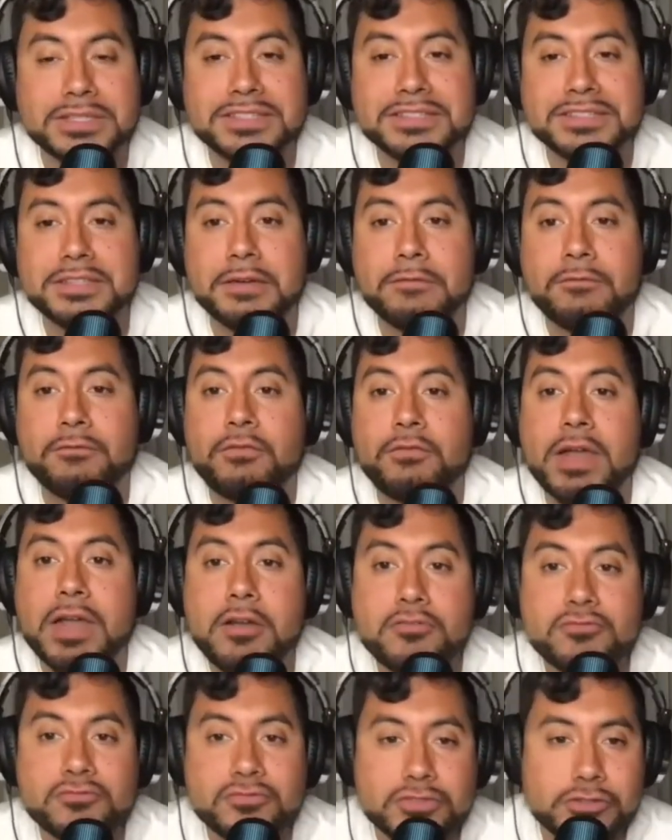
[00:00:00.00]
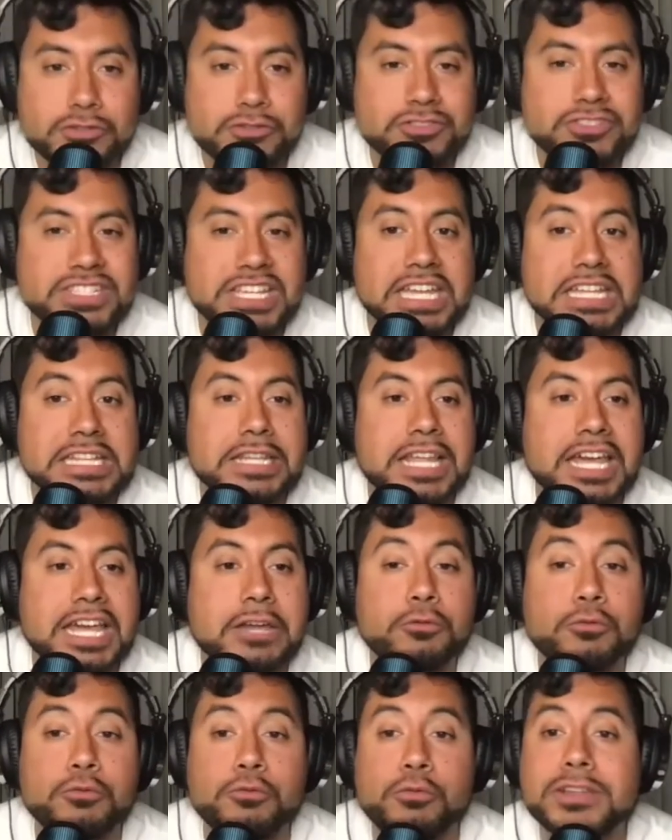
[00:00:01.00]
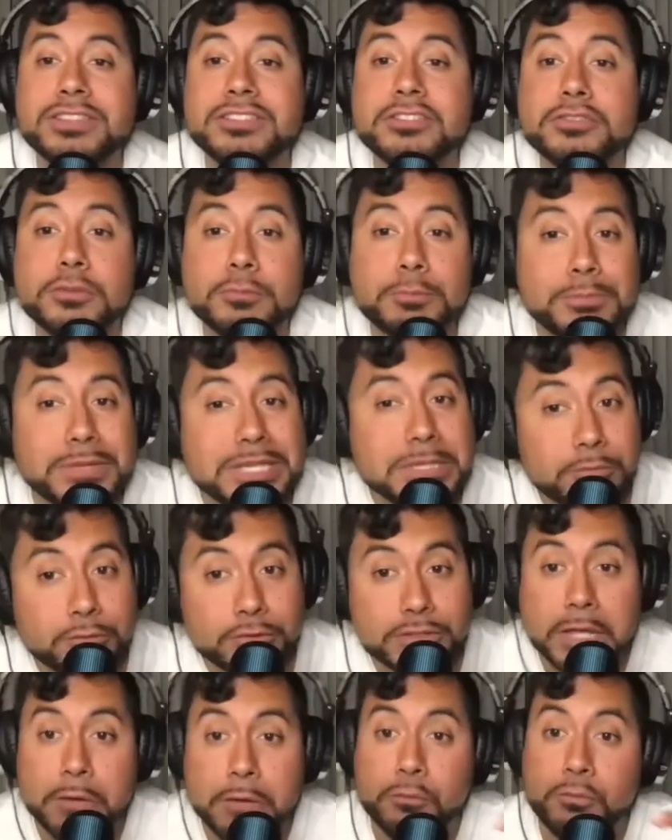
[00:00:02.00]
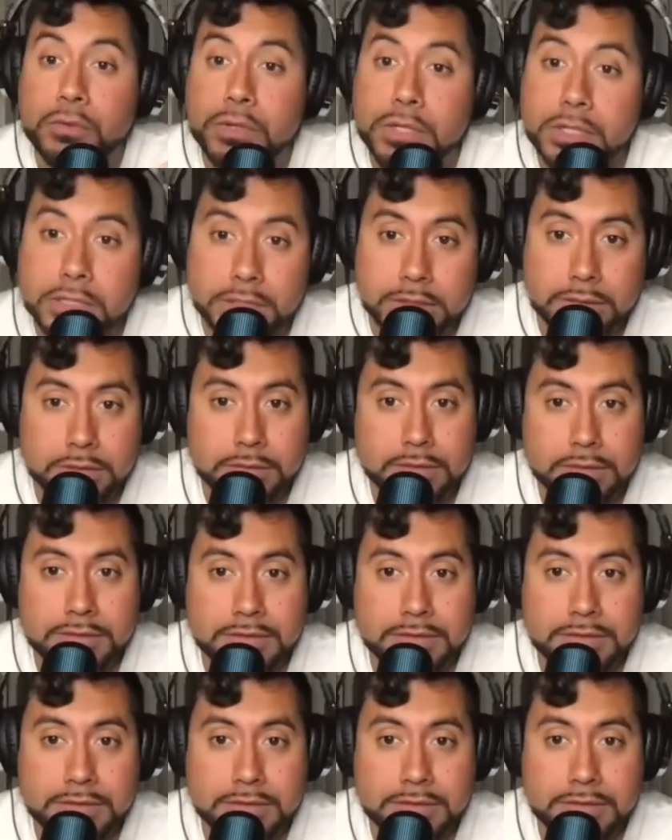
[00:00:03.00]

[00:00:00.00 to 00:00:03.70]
of the founders and like one of the people that run